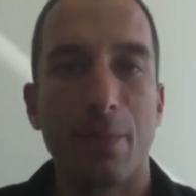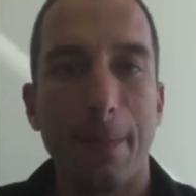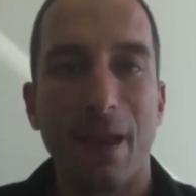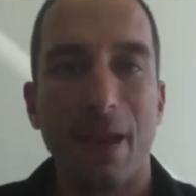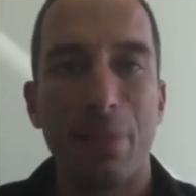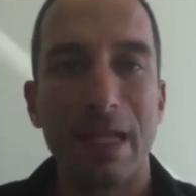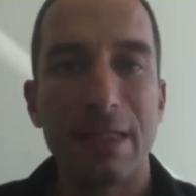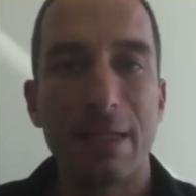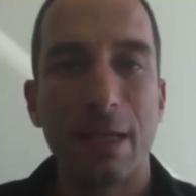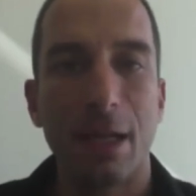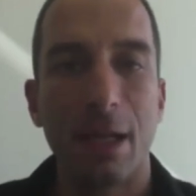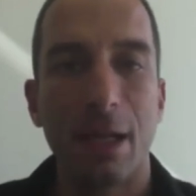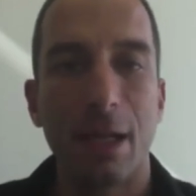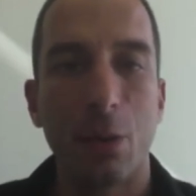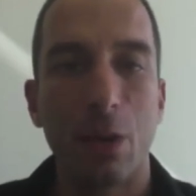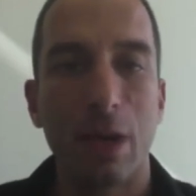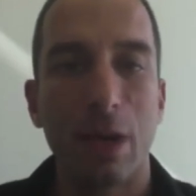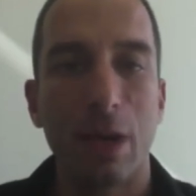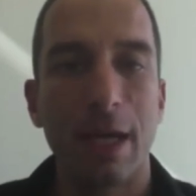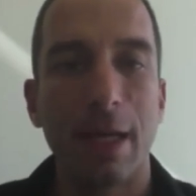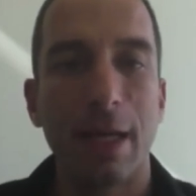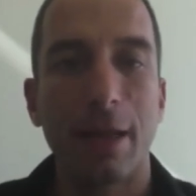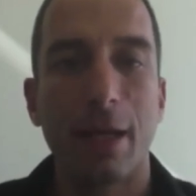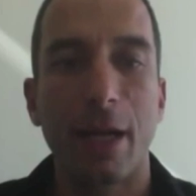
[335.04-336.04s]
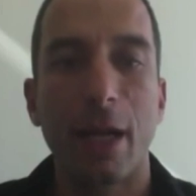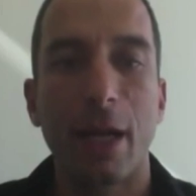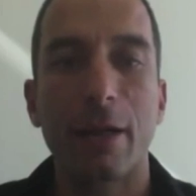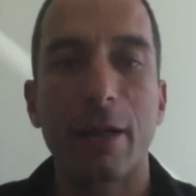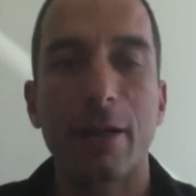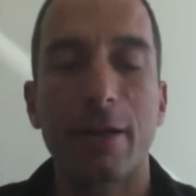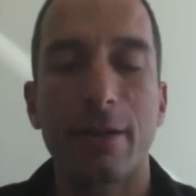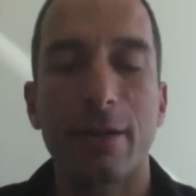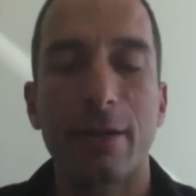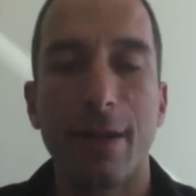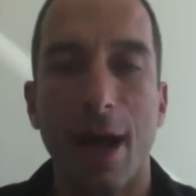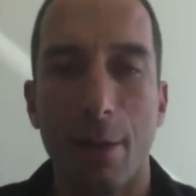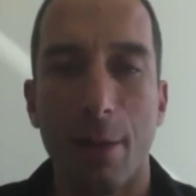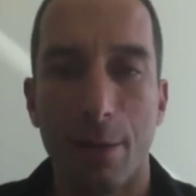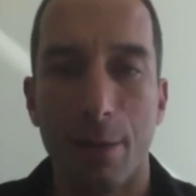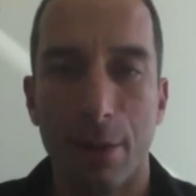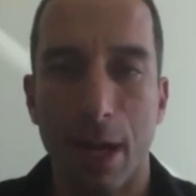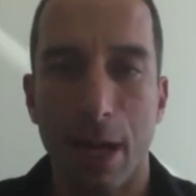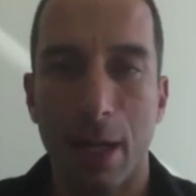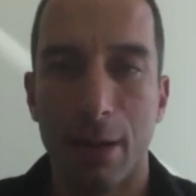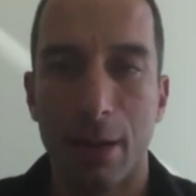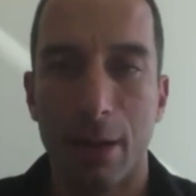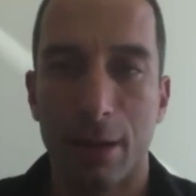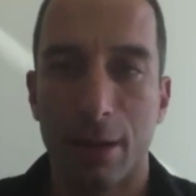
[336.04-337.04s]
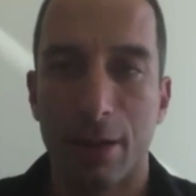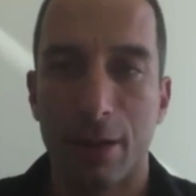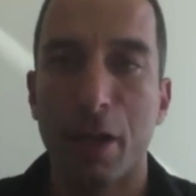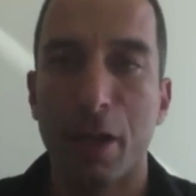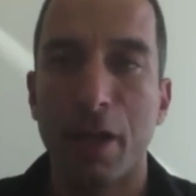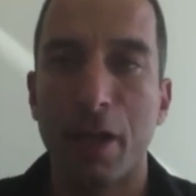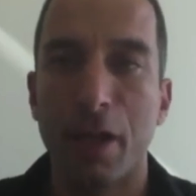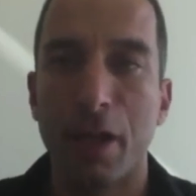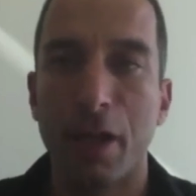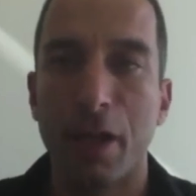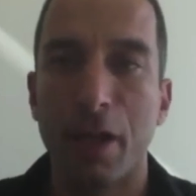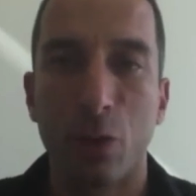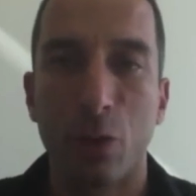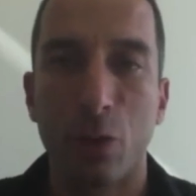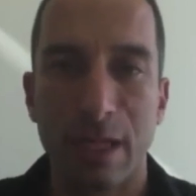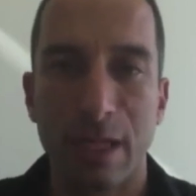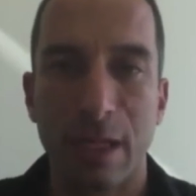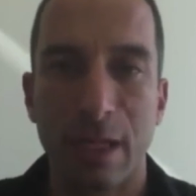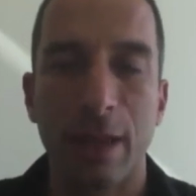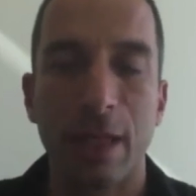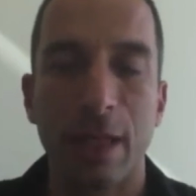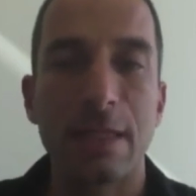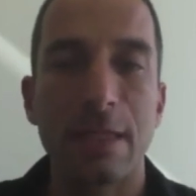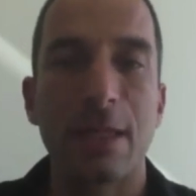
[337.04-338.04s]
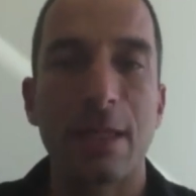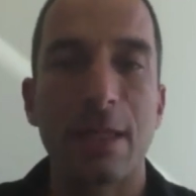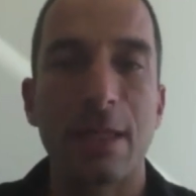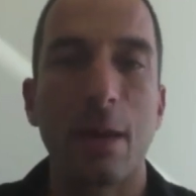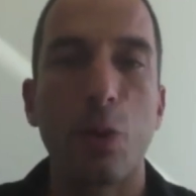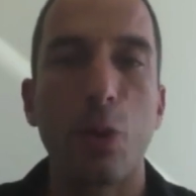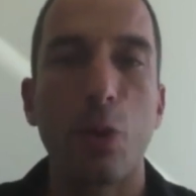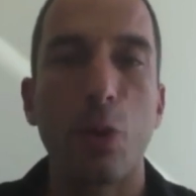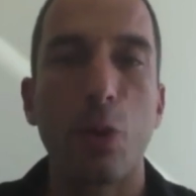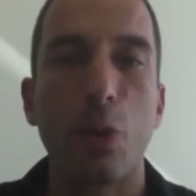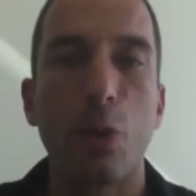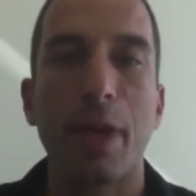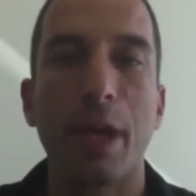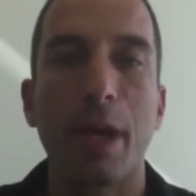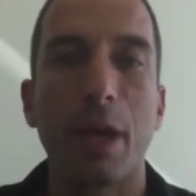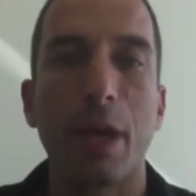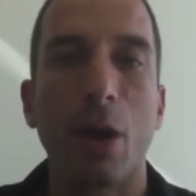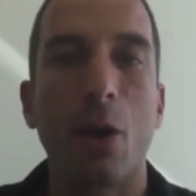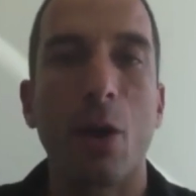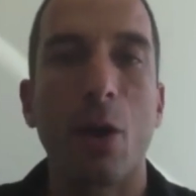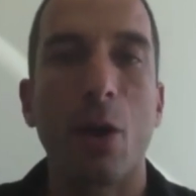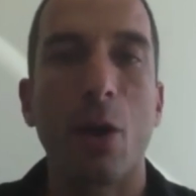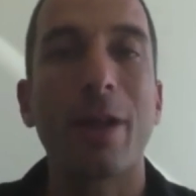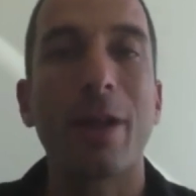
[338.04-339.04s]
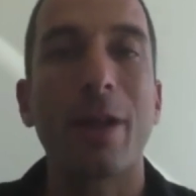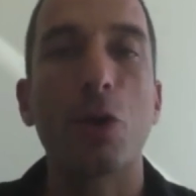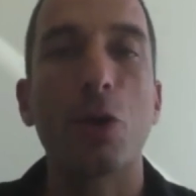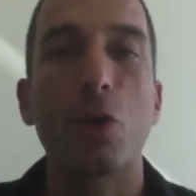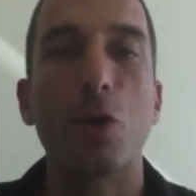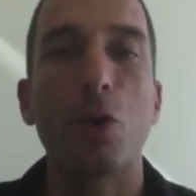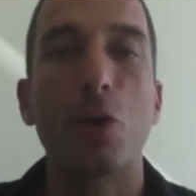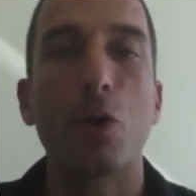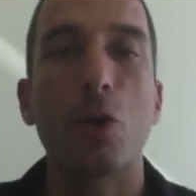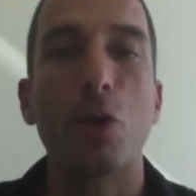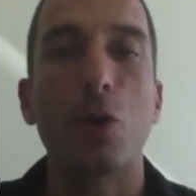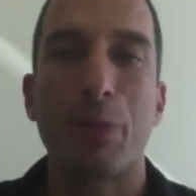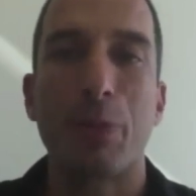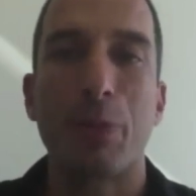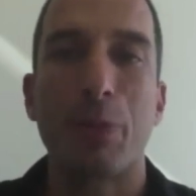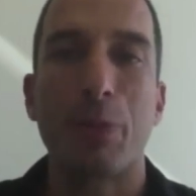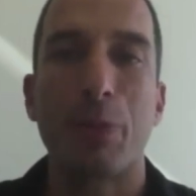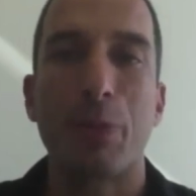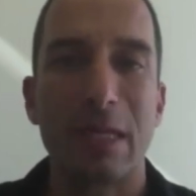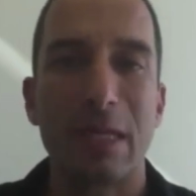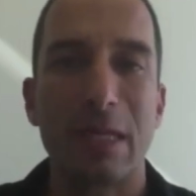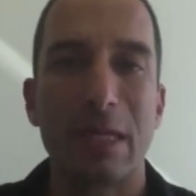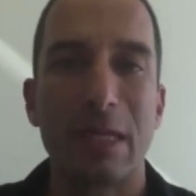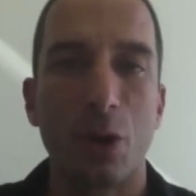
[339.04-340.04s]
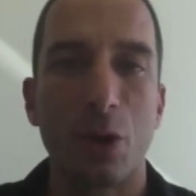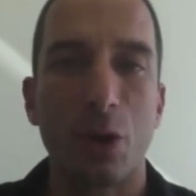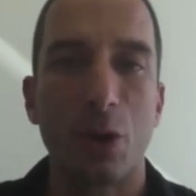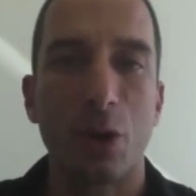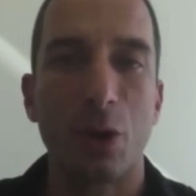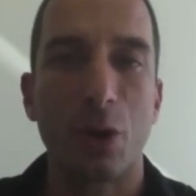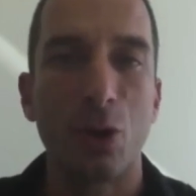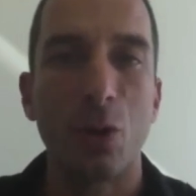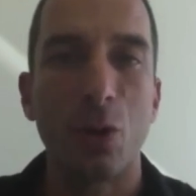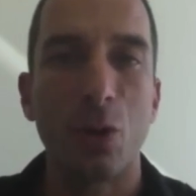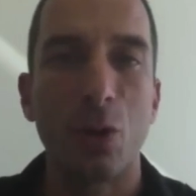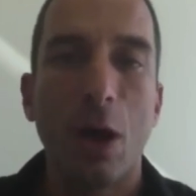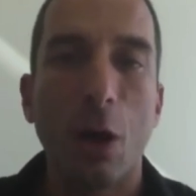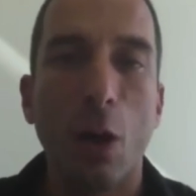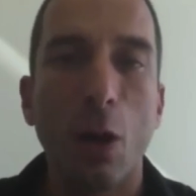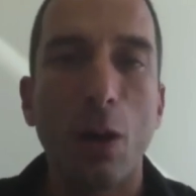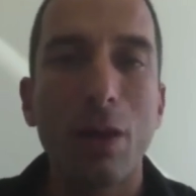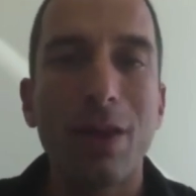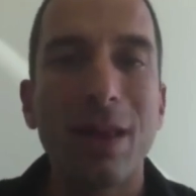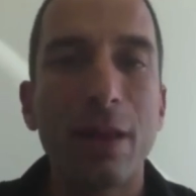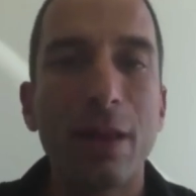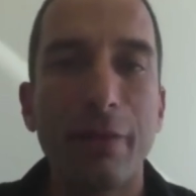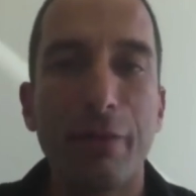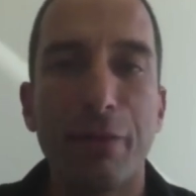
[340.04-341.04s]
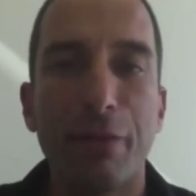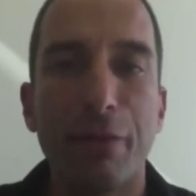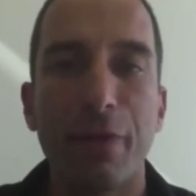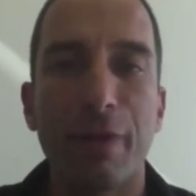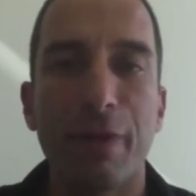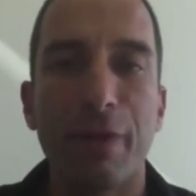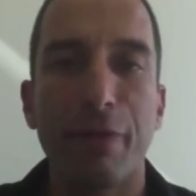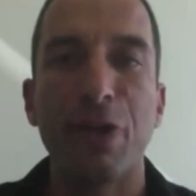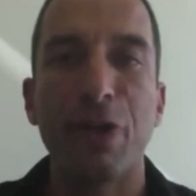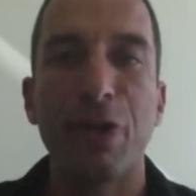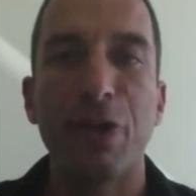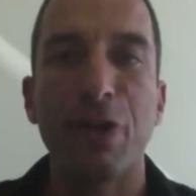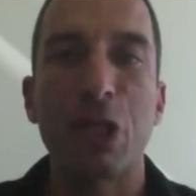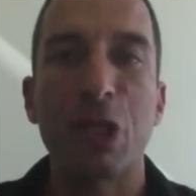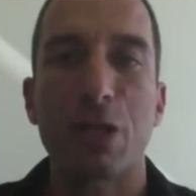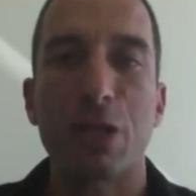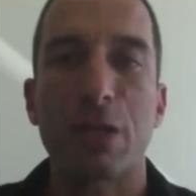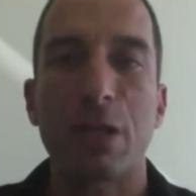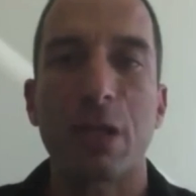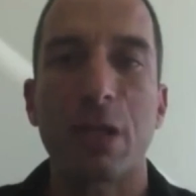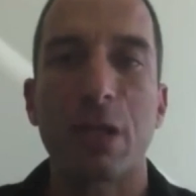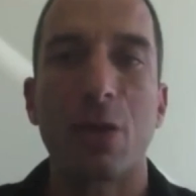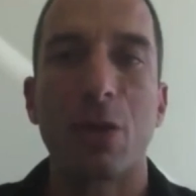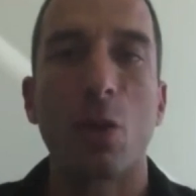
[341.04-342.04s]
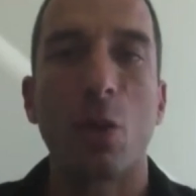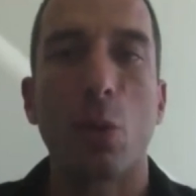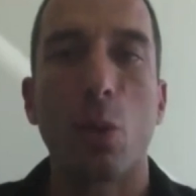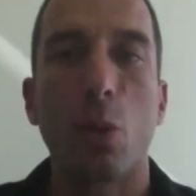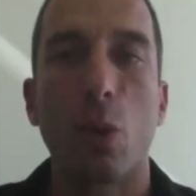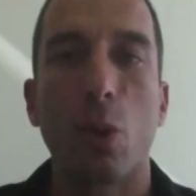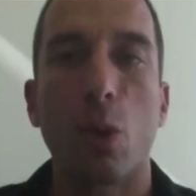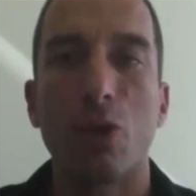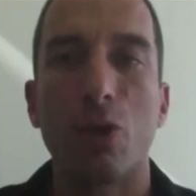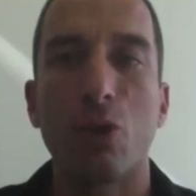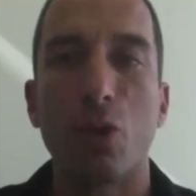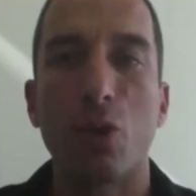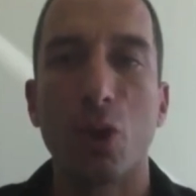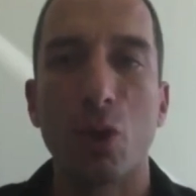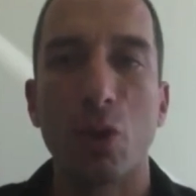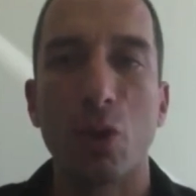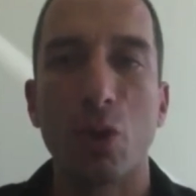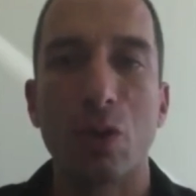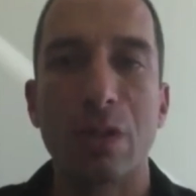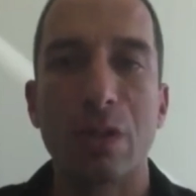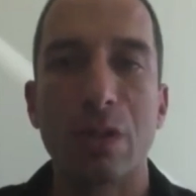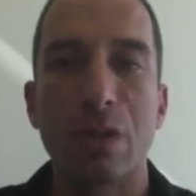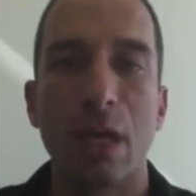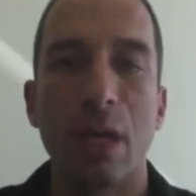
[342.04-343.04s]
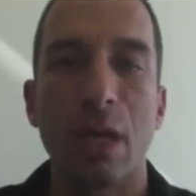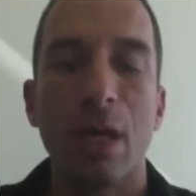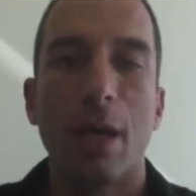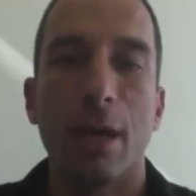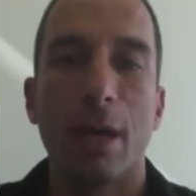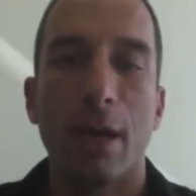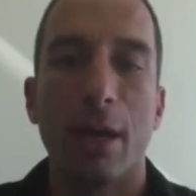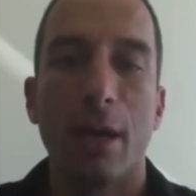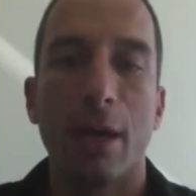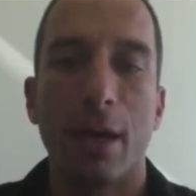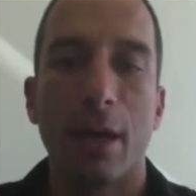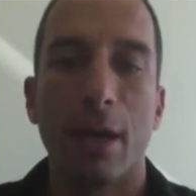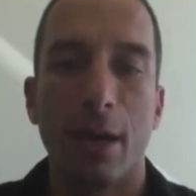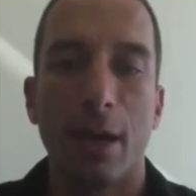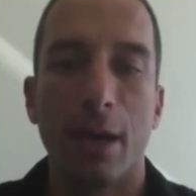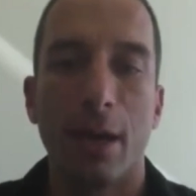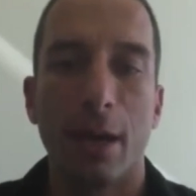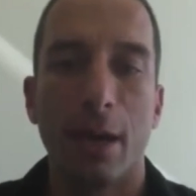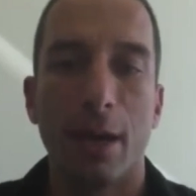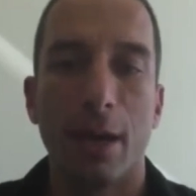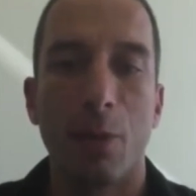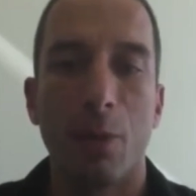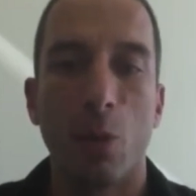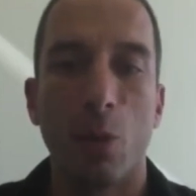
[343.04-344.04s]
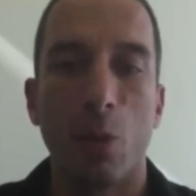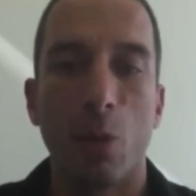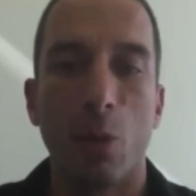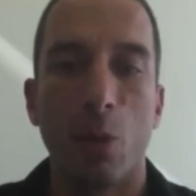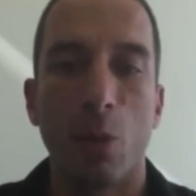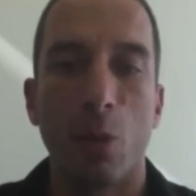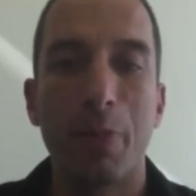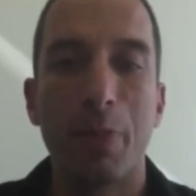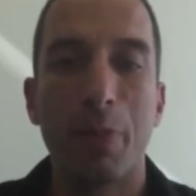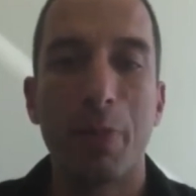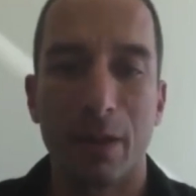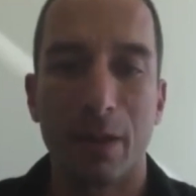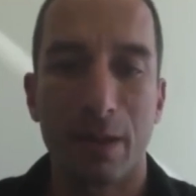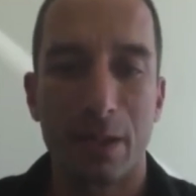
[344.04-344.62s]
basically, we'll get another tab under the DevTools, and this tab will be all the new experiments that you could do, all the different features that you want to use, um, will be there.